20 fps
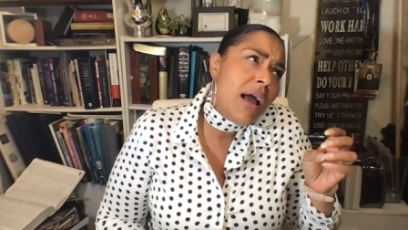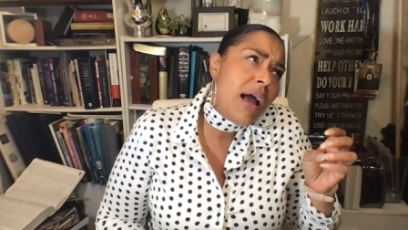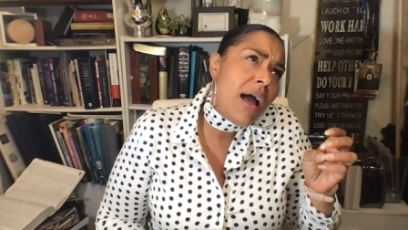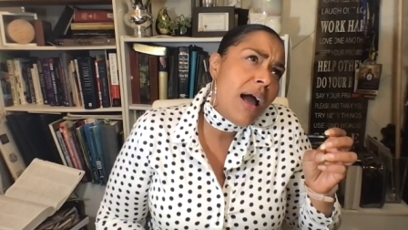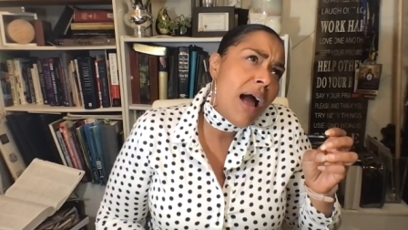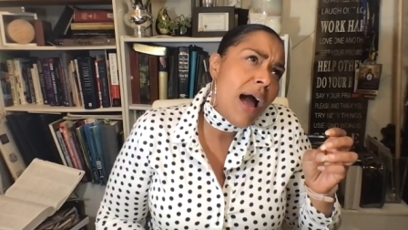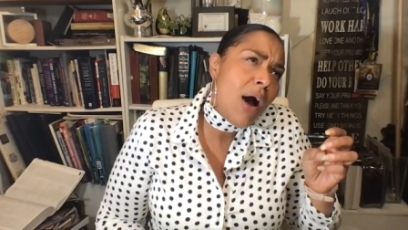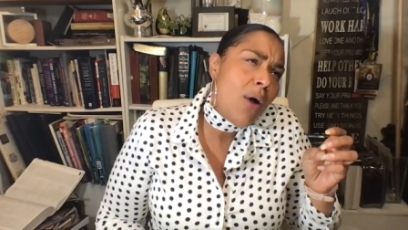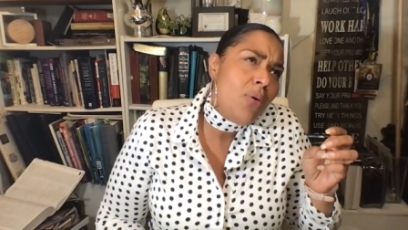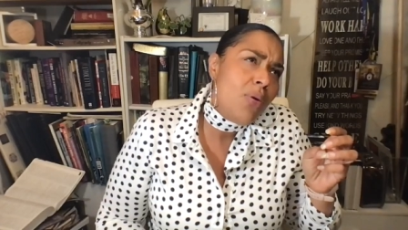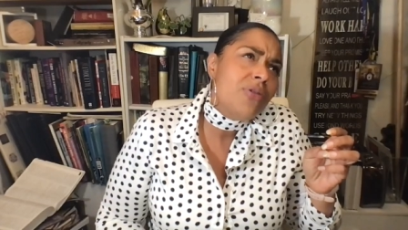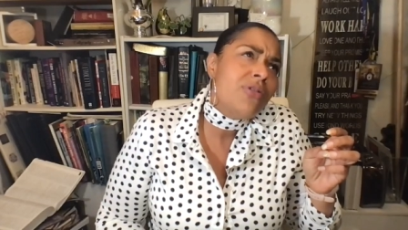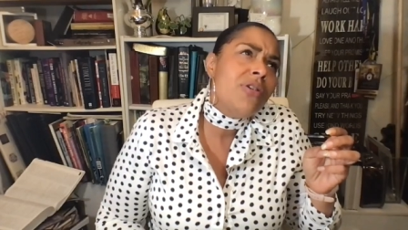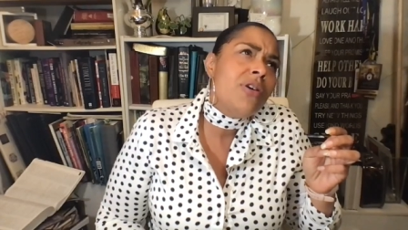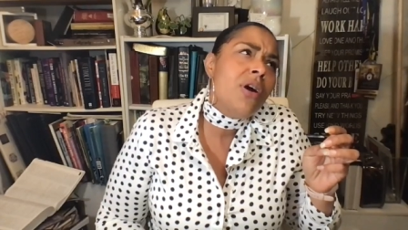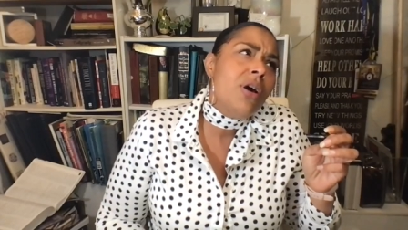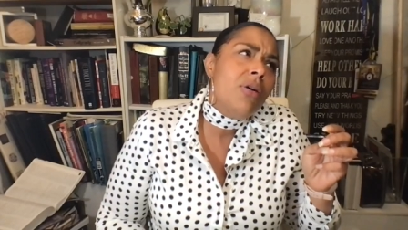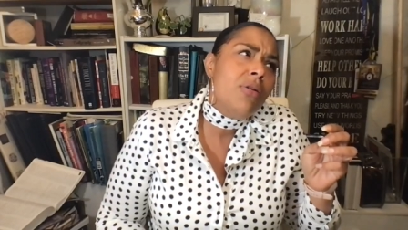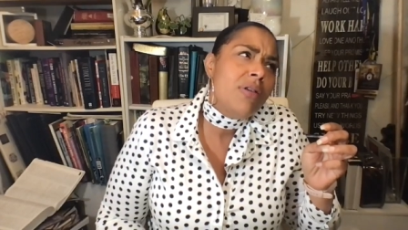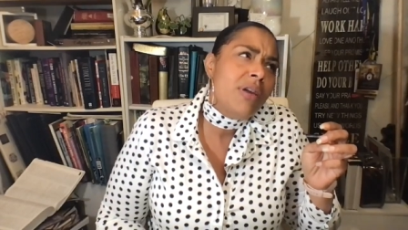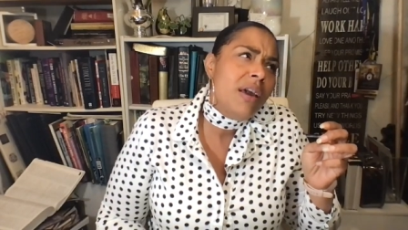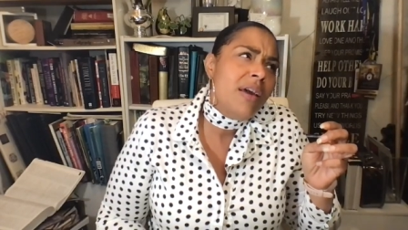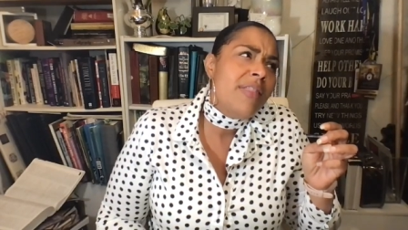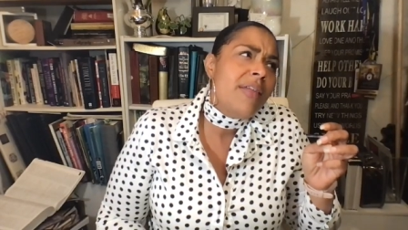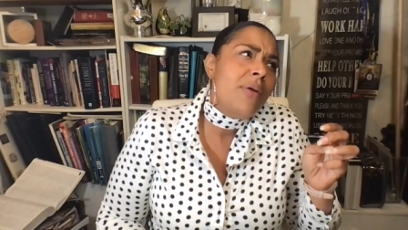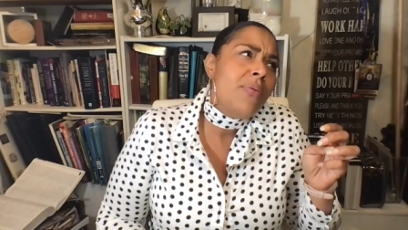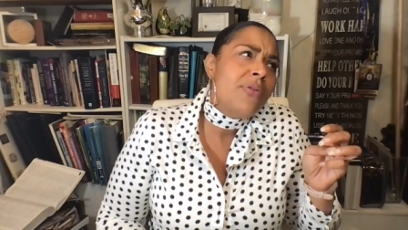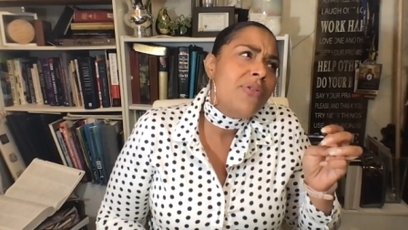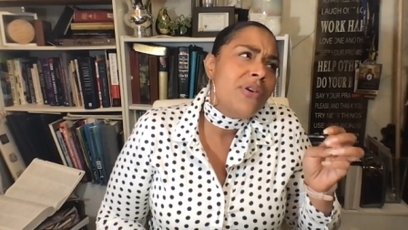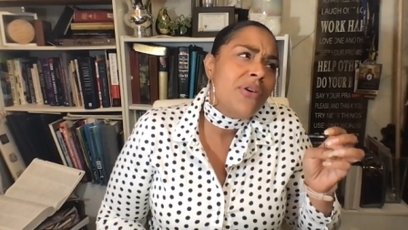hours ago. Yeah, that
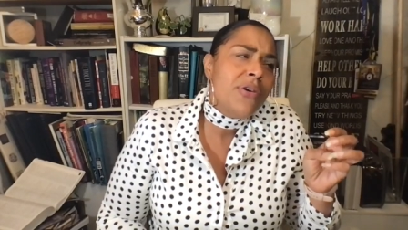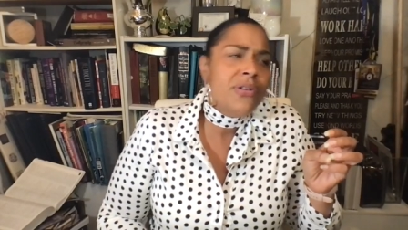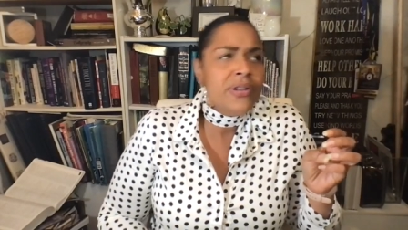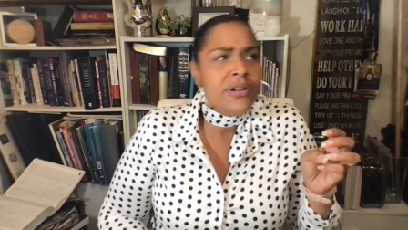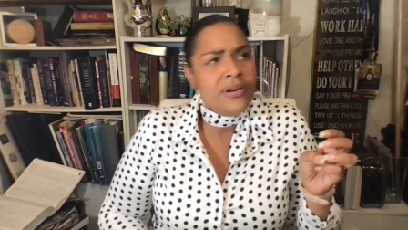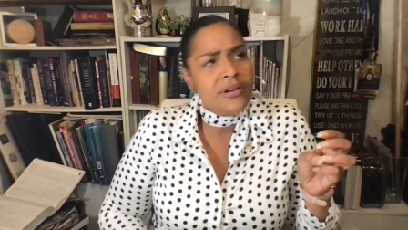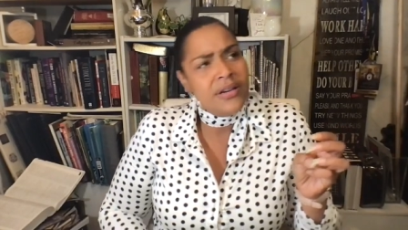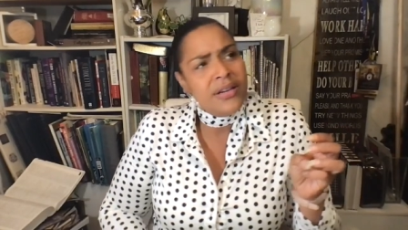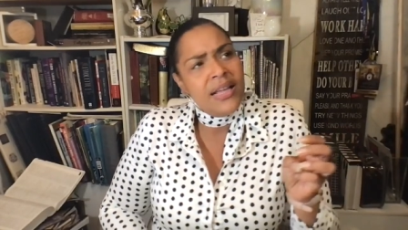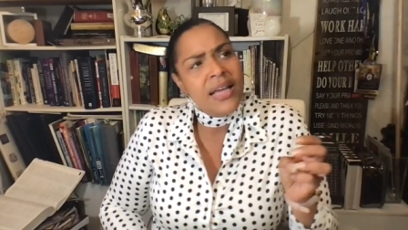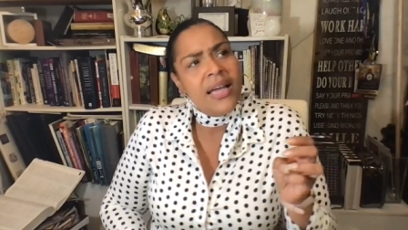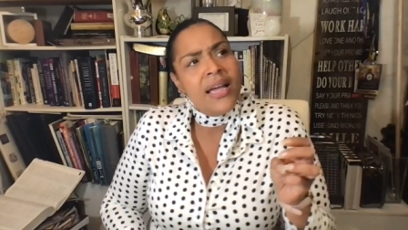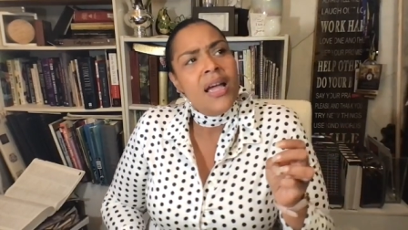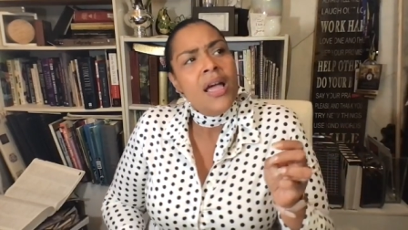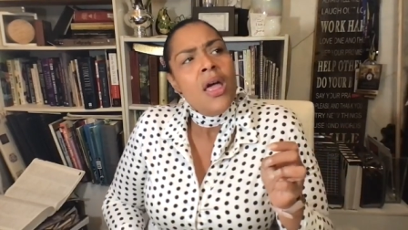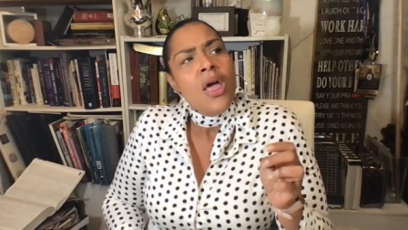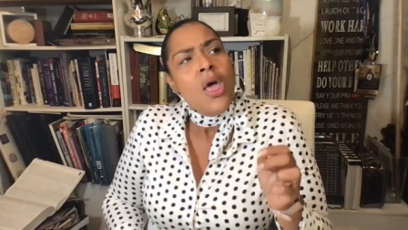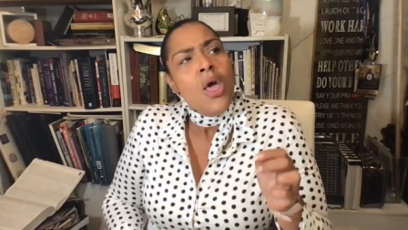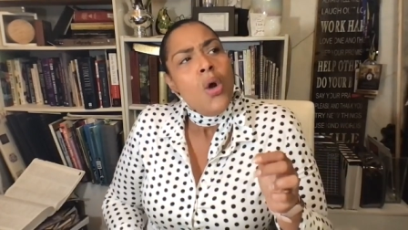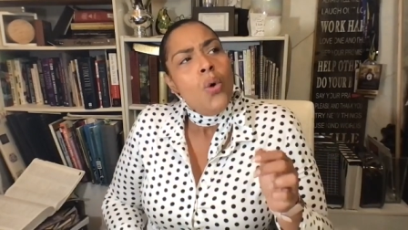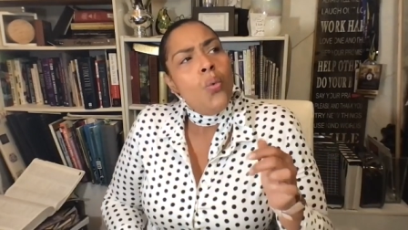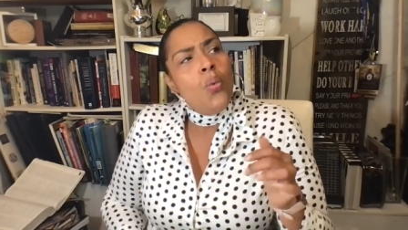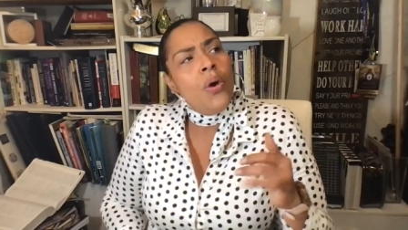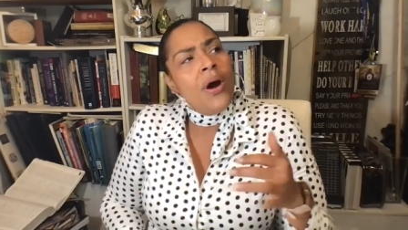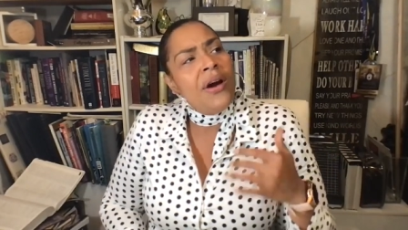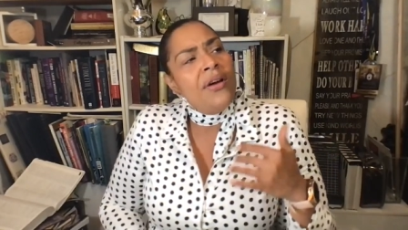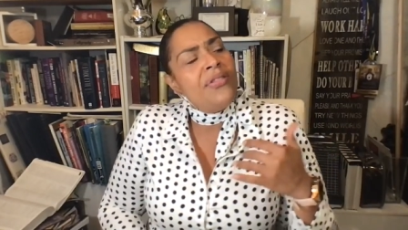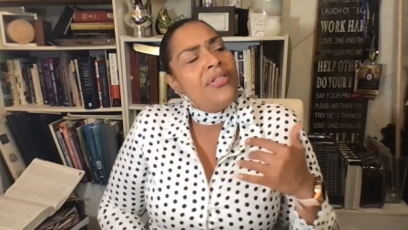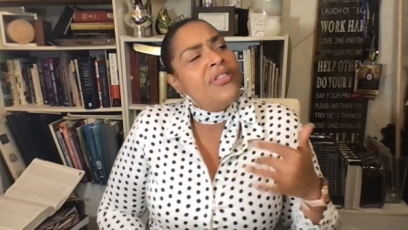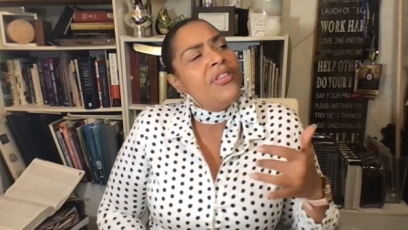was earlier today,
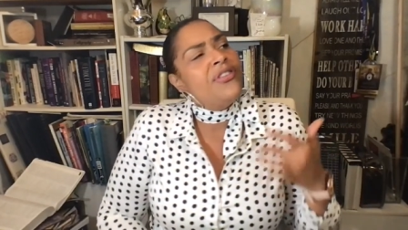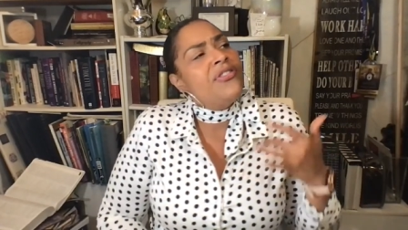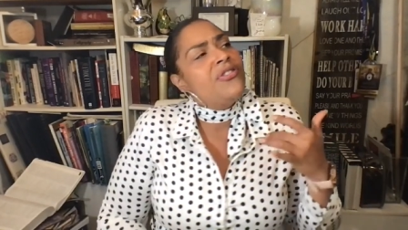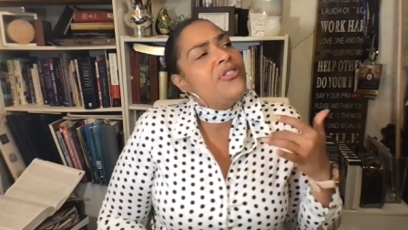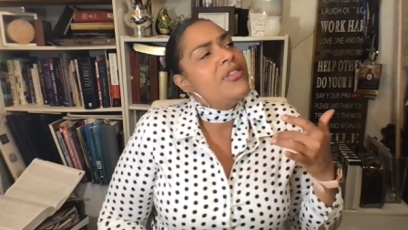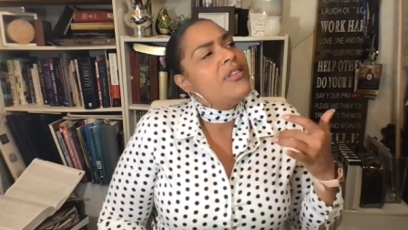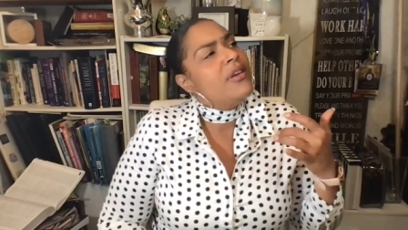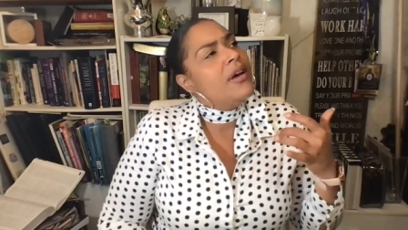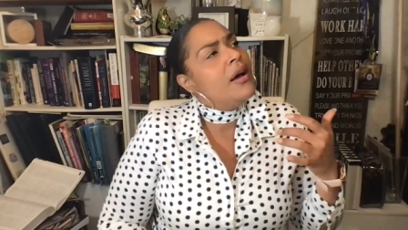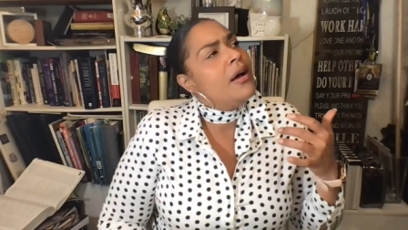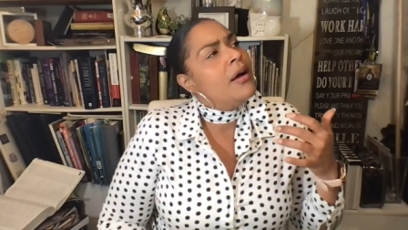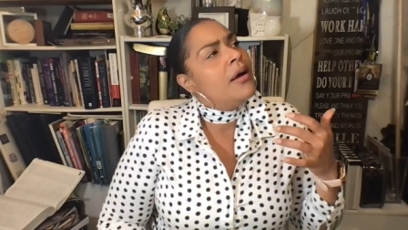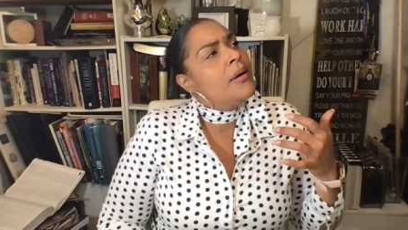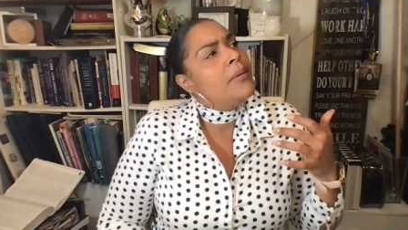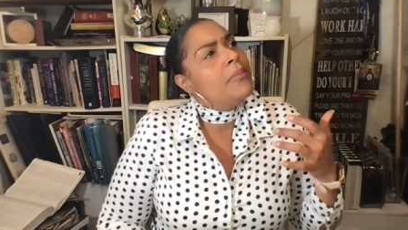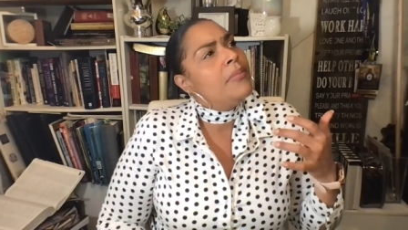where this um,